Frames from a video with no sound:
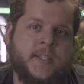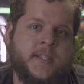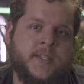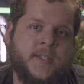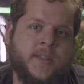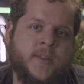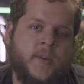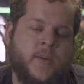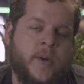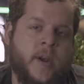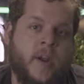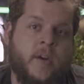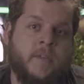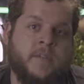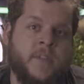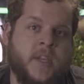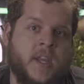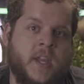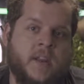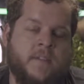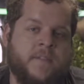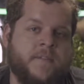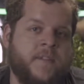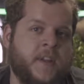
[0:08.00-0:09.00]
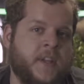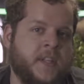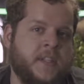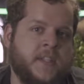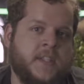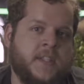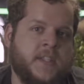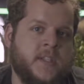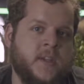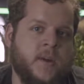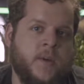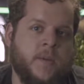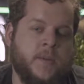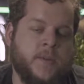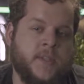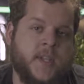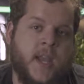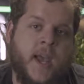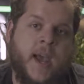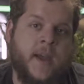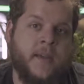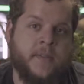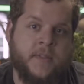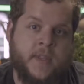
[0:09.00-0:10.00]
story of the Infinity Stones
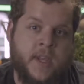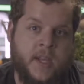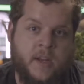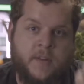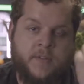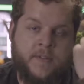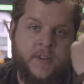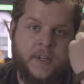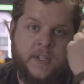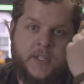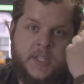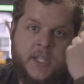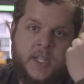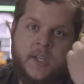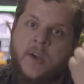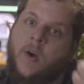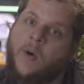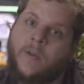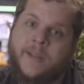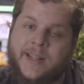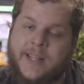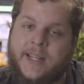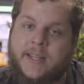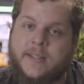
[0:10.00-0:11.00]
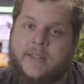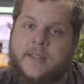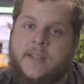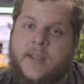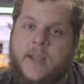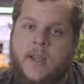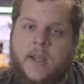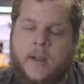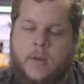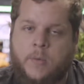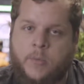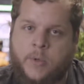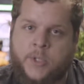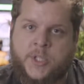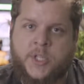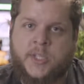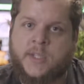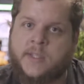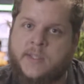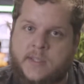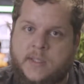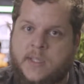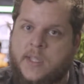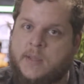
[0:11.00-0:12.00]
and the Infinity Gauntlet, which
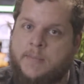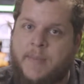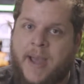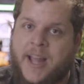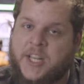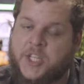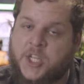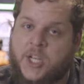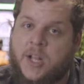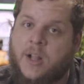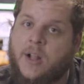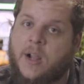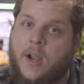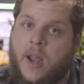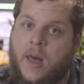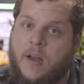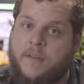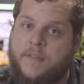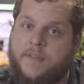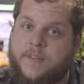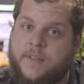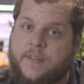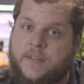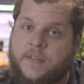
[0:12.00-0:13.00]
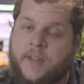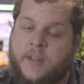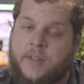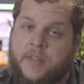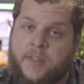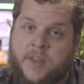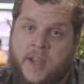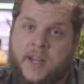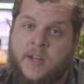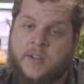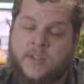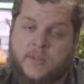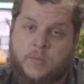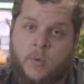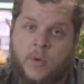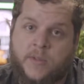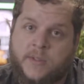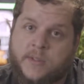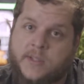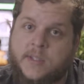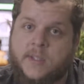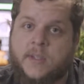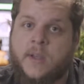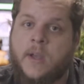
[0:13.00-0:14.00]
is the magical glove that Thanos
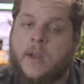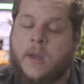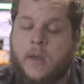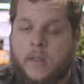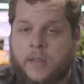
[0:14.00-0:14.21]
wants.